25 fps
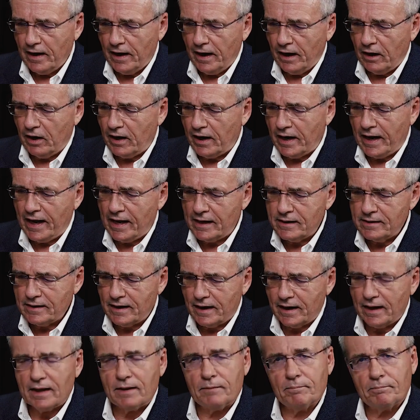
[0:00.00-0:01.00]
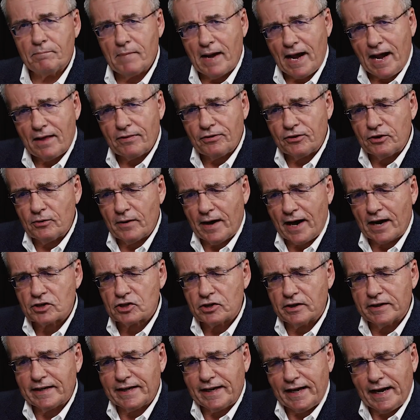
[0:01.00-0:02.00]
Matthew
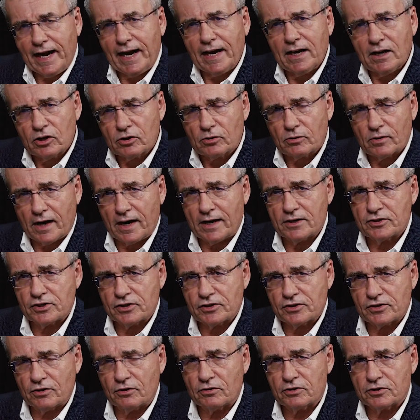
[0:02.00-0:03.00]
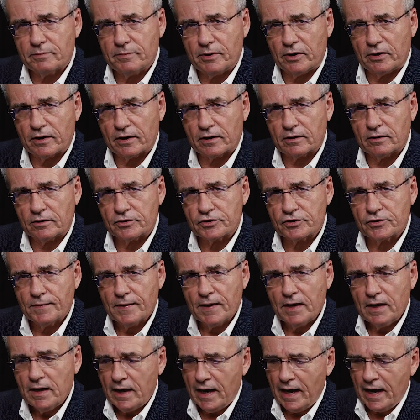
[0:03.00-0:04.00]
actually categorizes those miracles.
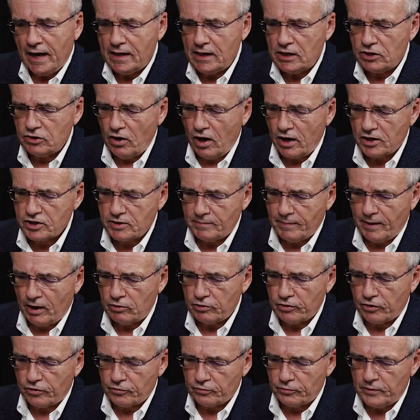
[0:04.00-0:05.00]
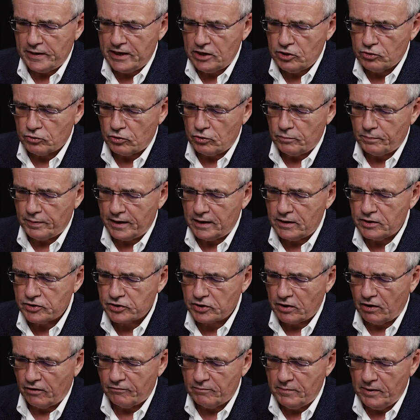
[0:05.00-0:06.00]
And he talks about three
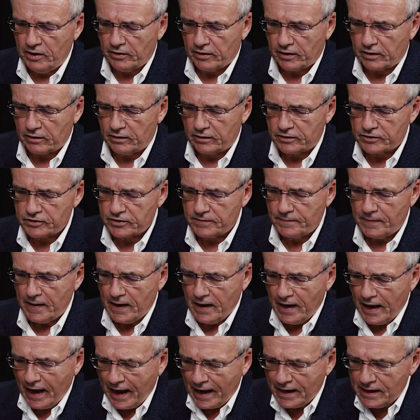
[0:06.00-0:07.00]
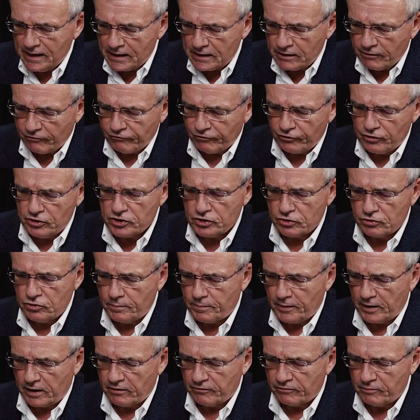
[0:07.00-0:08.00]
groupings of miracles. And in the first
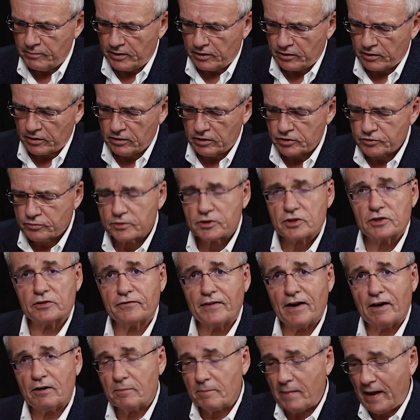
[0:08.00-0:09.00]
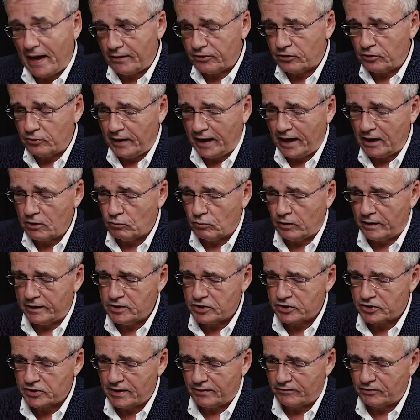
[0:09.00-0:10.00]
grouping of miracles, which is found in Matthew
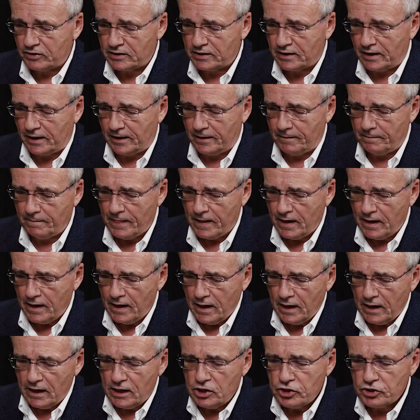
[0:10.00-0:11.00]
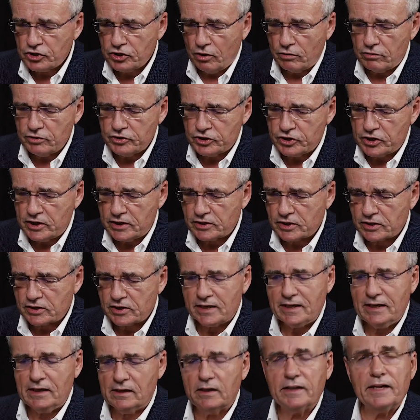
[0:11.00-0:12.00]
8:1-17, he shows Jesus
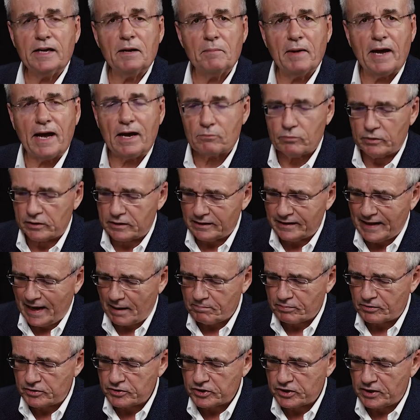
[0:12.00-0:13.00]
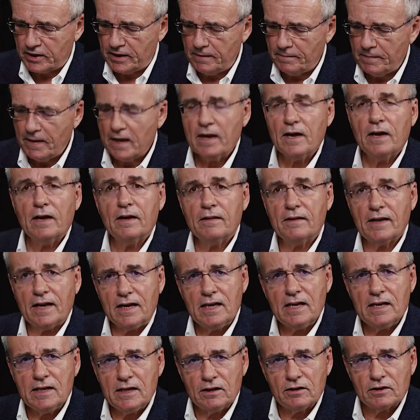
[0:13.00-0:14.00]
healing a man with leprosy.
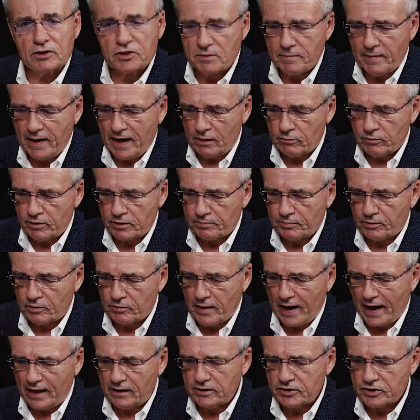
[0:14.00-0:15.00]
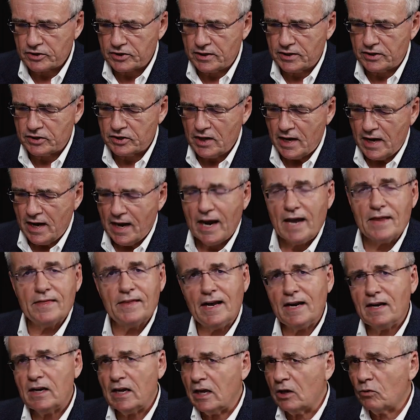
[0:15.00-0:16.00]
Then he heals a man with paralysis. And
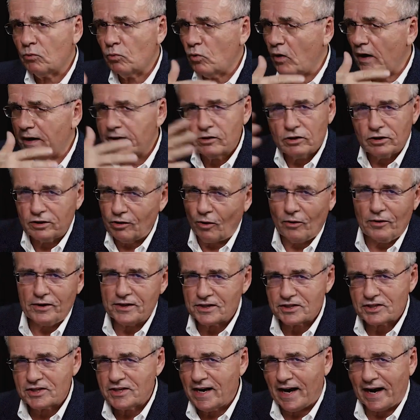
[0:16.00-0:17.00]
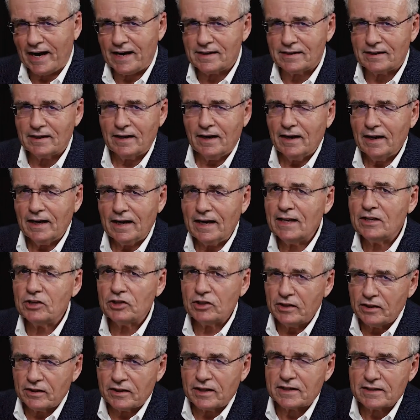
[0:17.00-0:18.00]
then in one glorious night
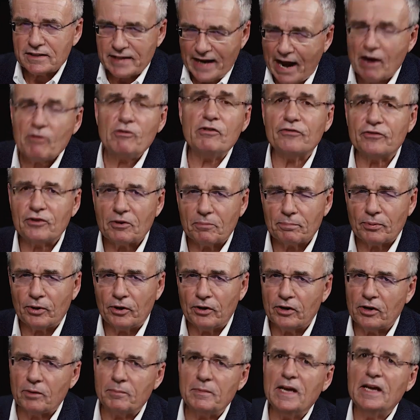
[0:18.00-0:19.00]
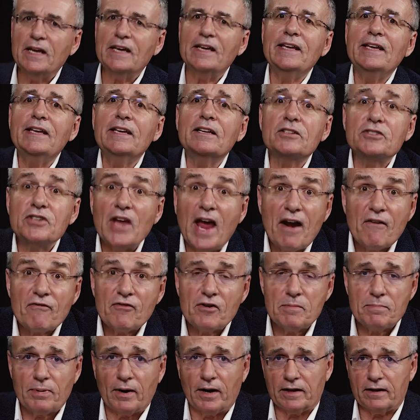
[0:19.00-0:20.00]
in the town of Capernaum, he heals
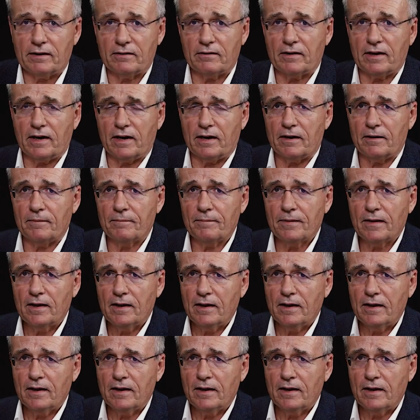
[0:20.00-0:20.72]
everybody there.